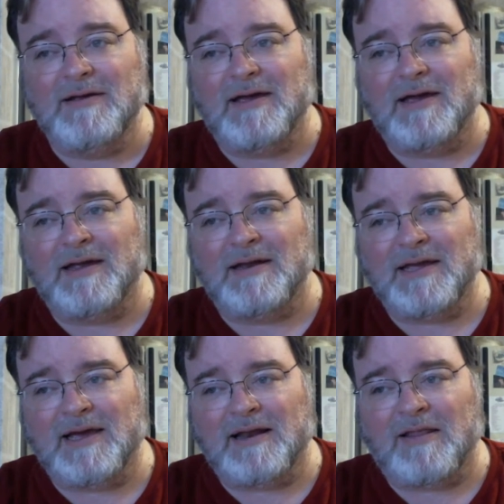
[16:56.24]
and
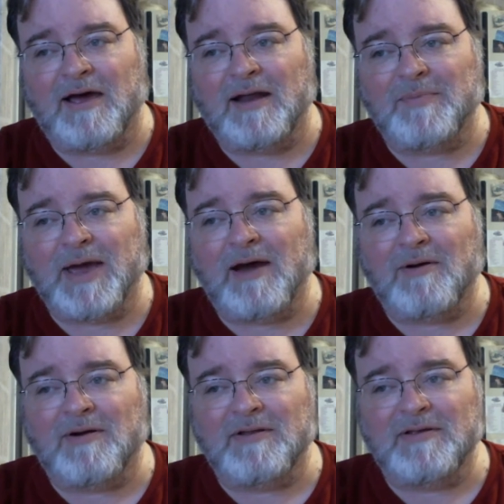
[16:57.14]
he had a lot of
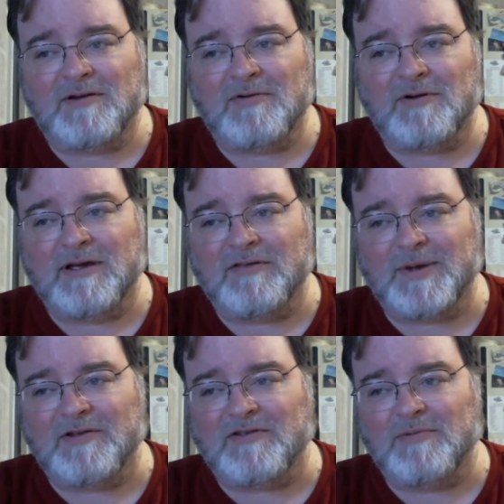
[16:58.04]
power. And of course,
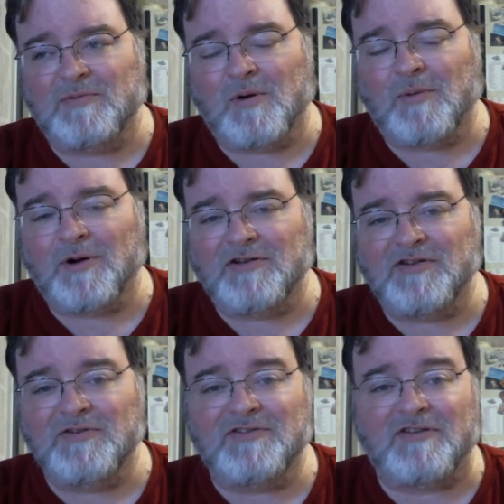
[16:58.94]
especially when World War
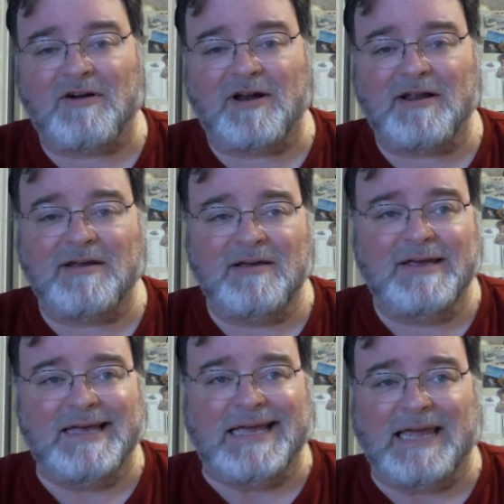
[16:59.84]
II started,
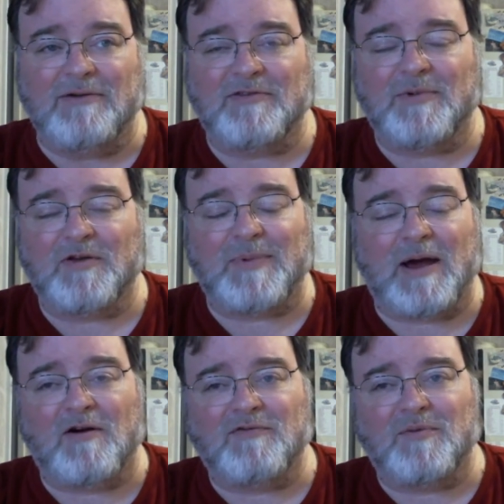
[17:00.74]
he was the most
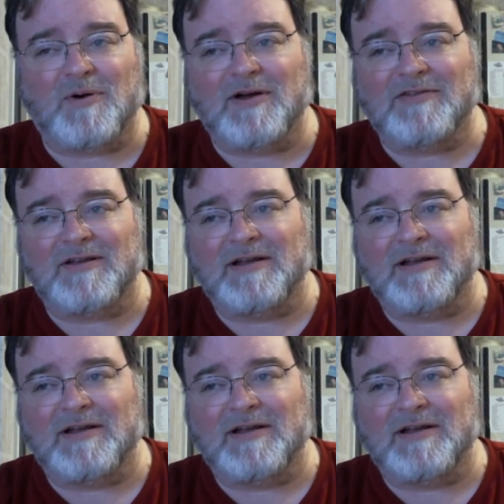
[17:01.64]
powerful president